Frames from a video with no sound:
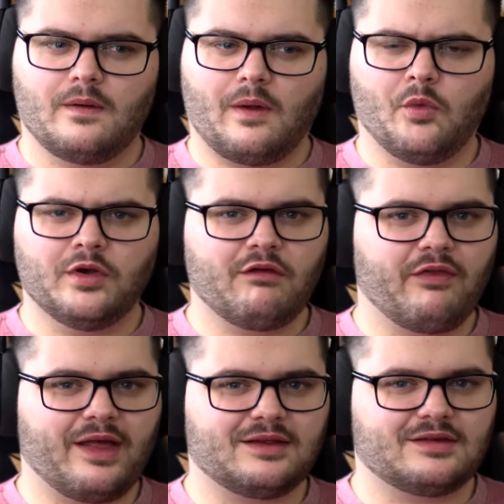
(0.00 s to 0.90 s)
I wonder if
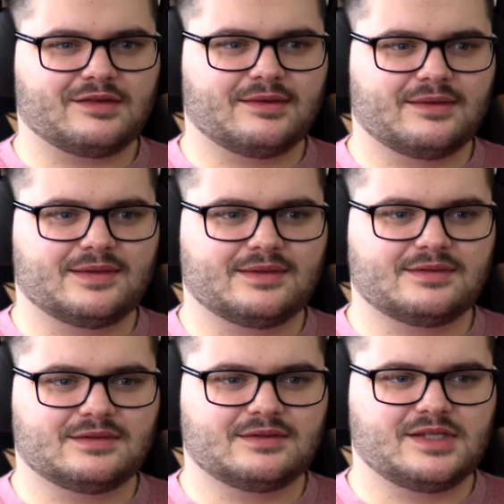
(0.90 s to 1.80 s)
that's
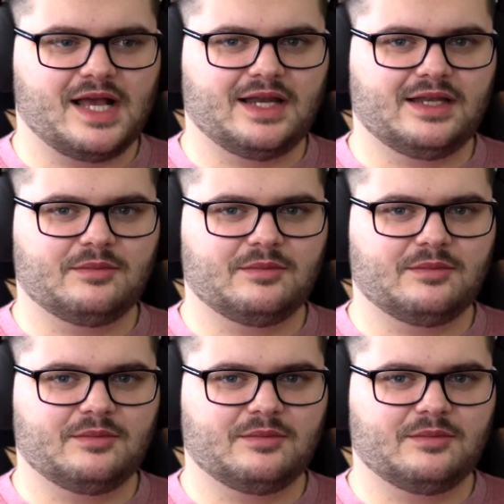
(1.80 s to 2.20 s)
telling